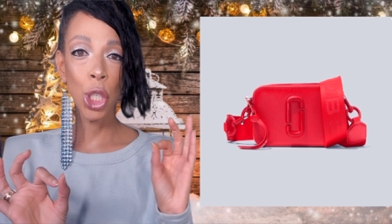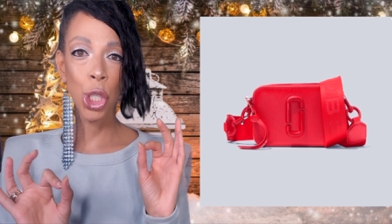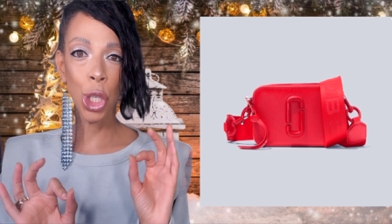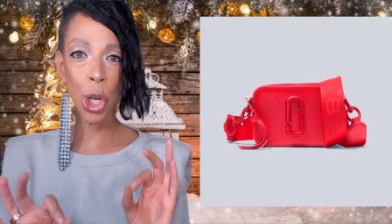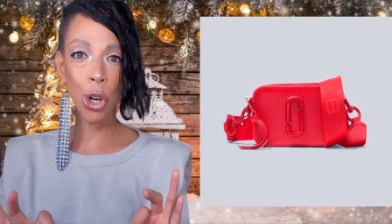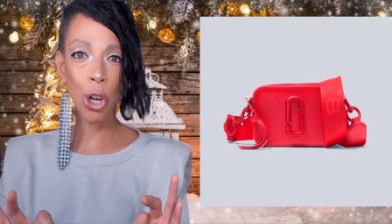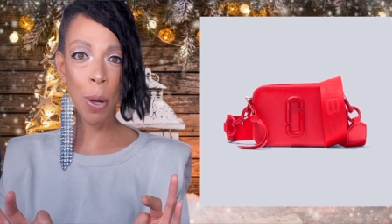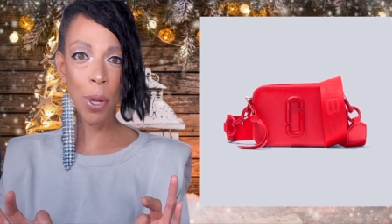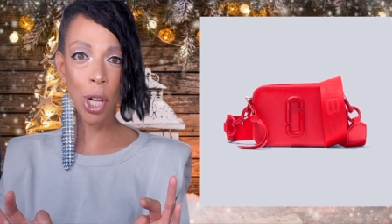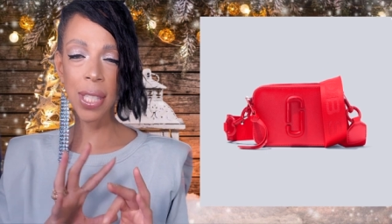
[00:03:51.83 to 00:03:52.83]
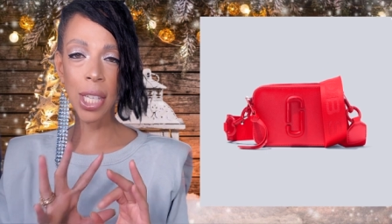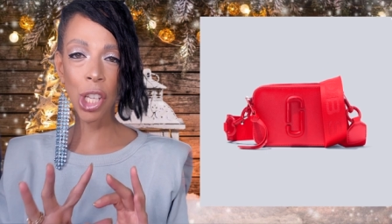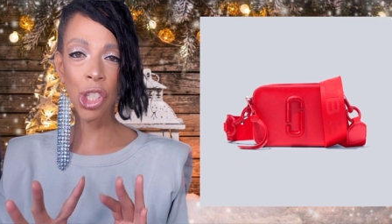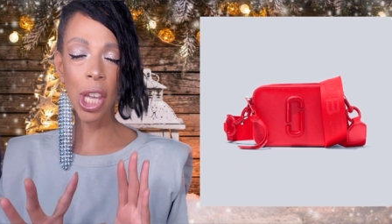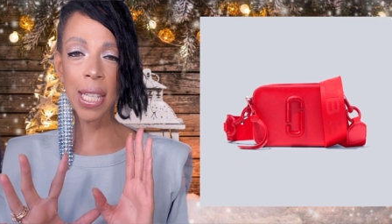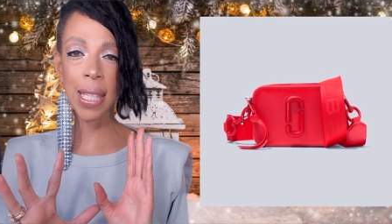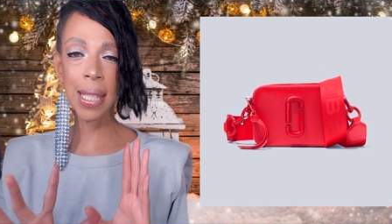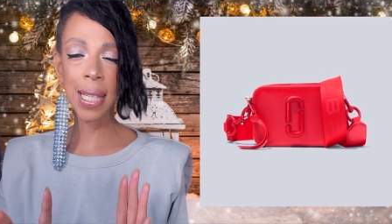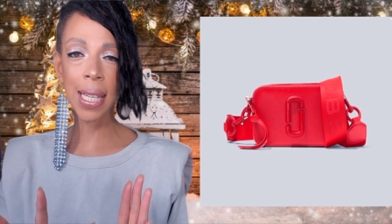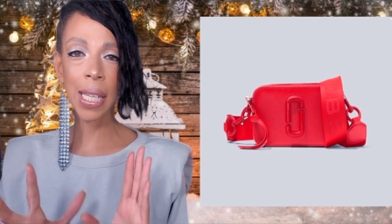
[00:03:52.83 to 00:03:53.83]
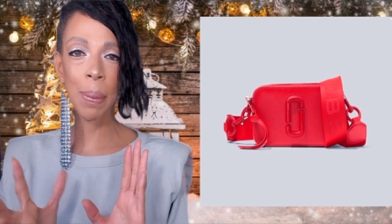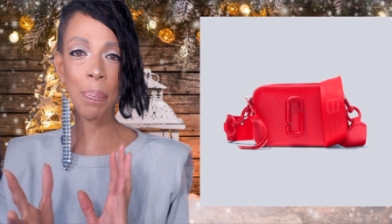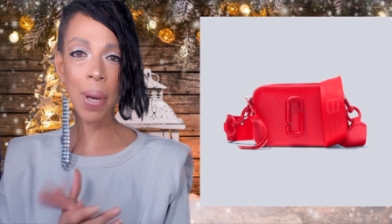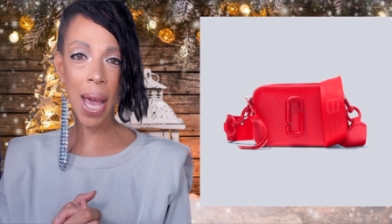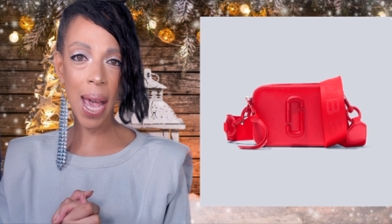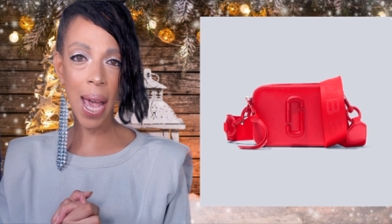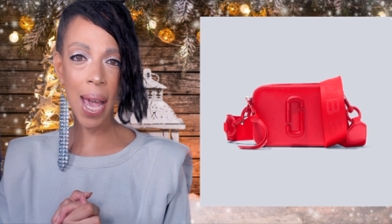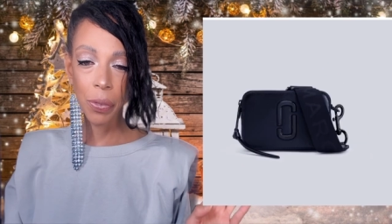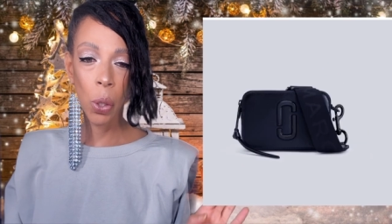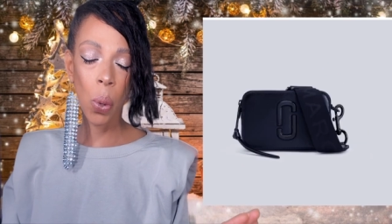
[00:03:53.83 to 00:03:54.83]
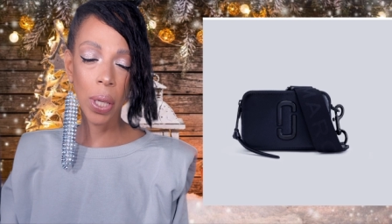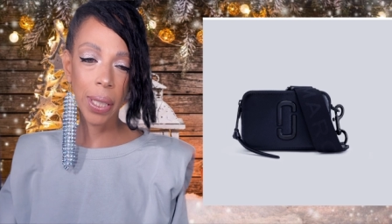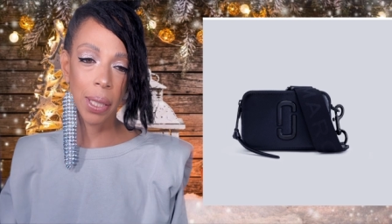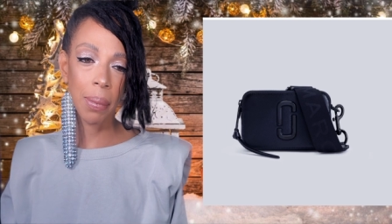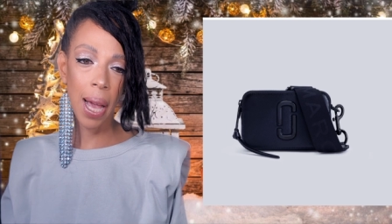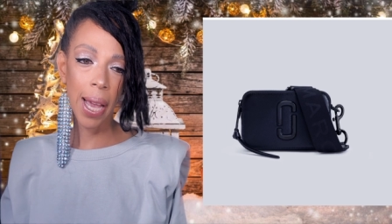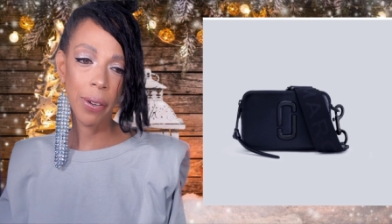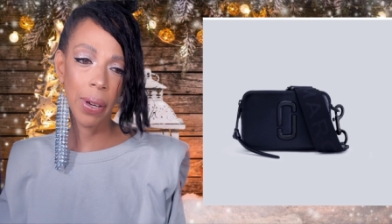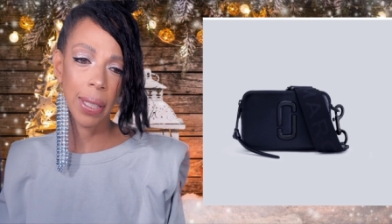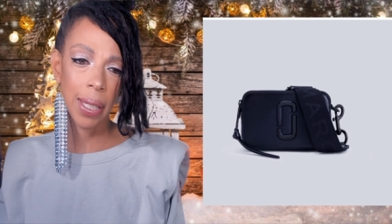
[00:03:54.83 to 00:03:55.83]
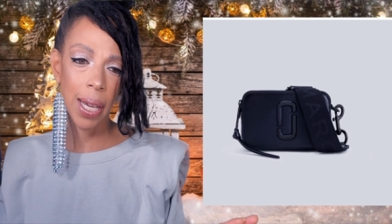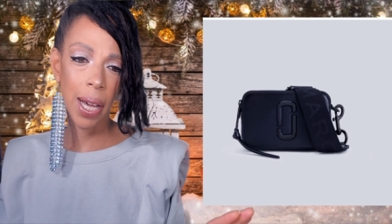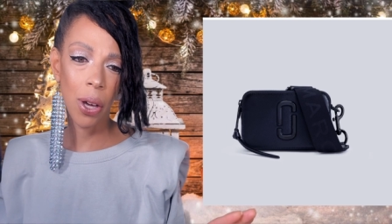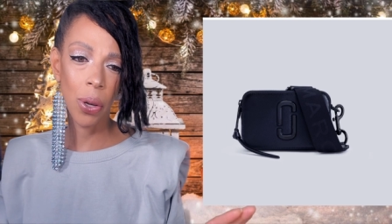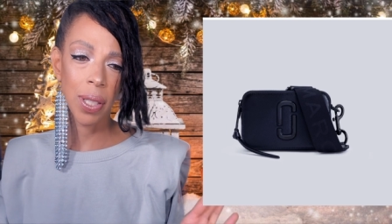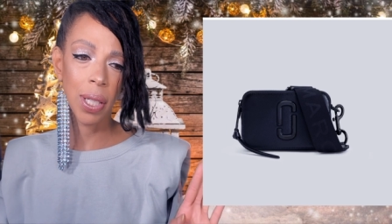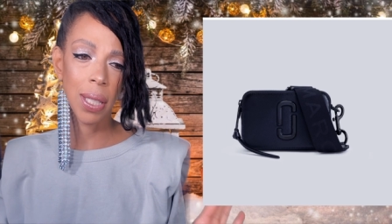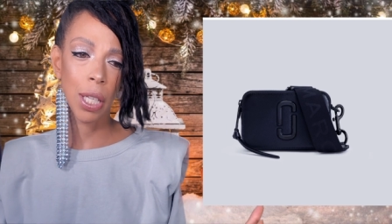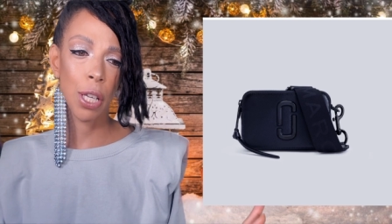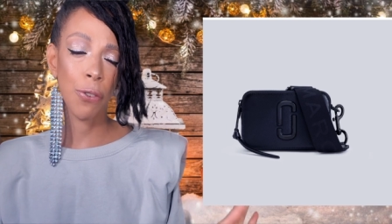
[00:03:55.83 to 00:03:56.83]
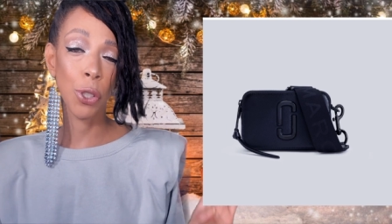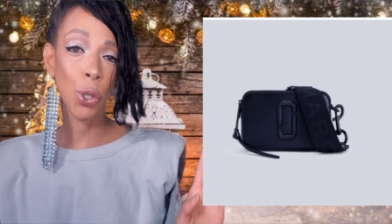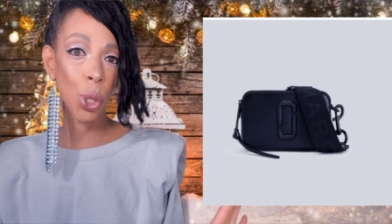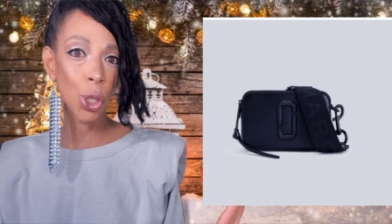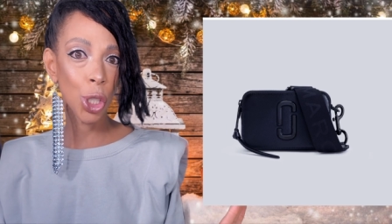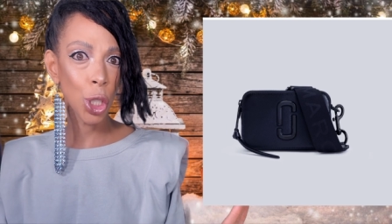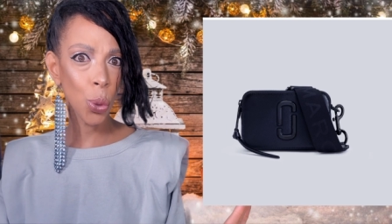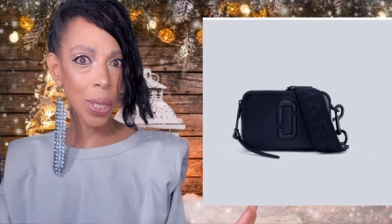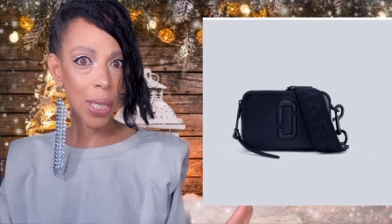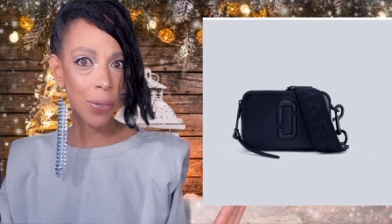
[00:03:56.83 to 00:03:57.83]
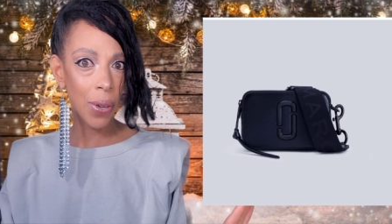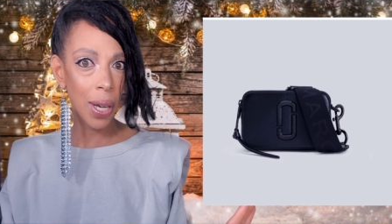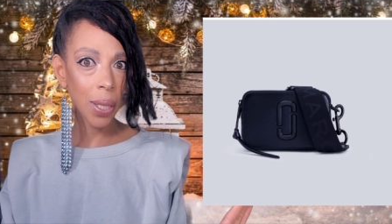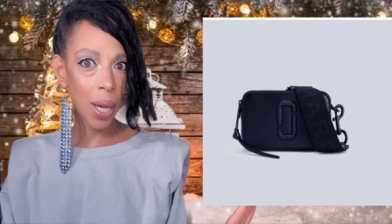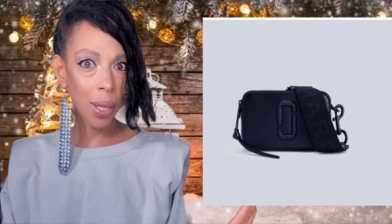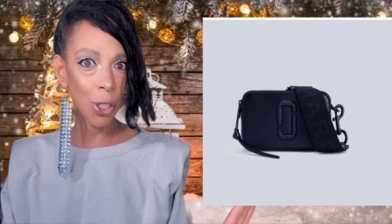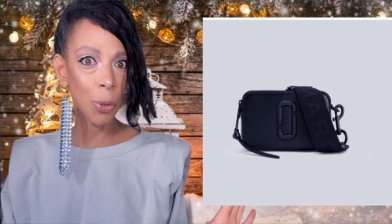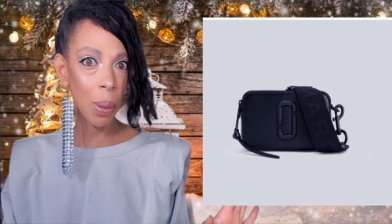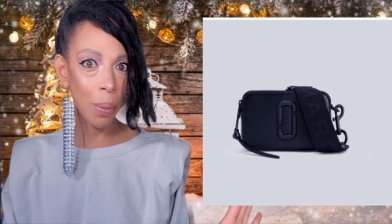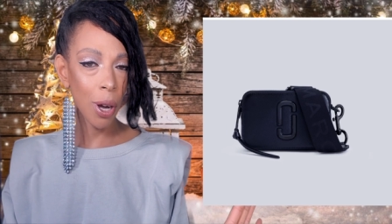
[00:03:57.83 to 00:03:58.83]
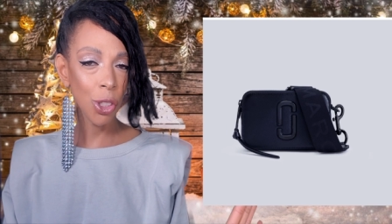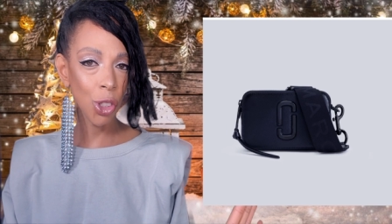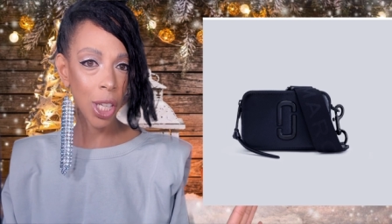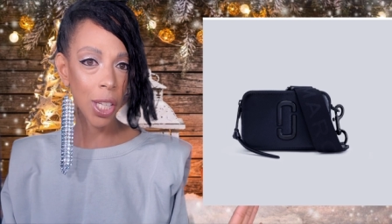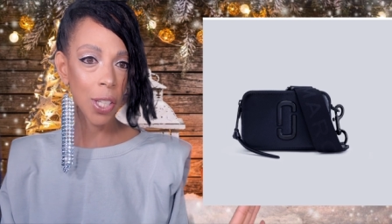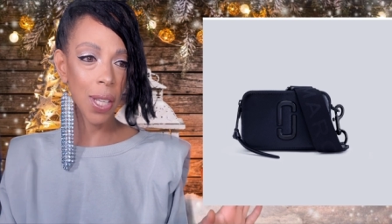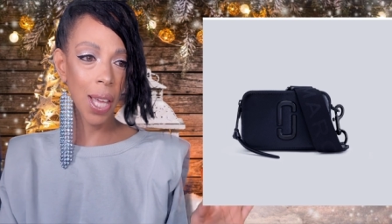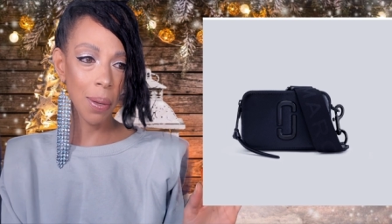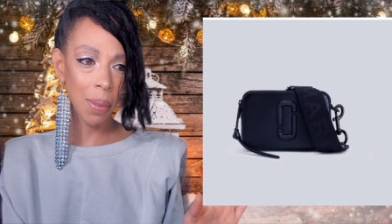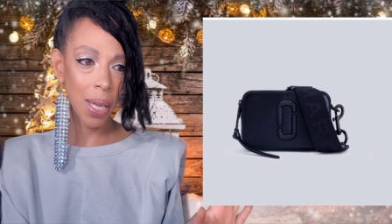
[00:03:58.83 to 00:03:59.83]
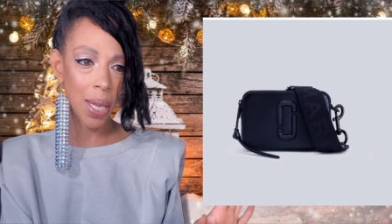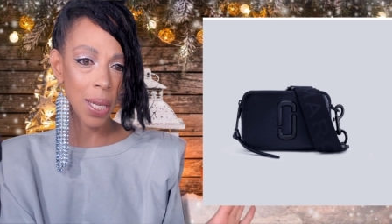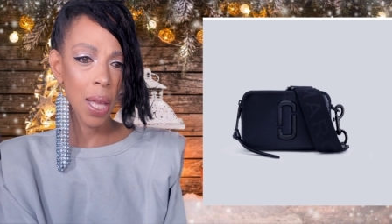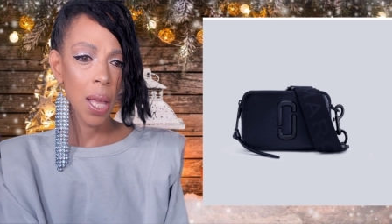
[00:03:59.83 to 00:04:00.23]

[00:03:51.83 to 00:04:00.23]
durable such a city bag the one that i'm eyeing right now is on sale for 225 dollars by marc jacobs i mean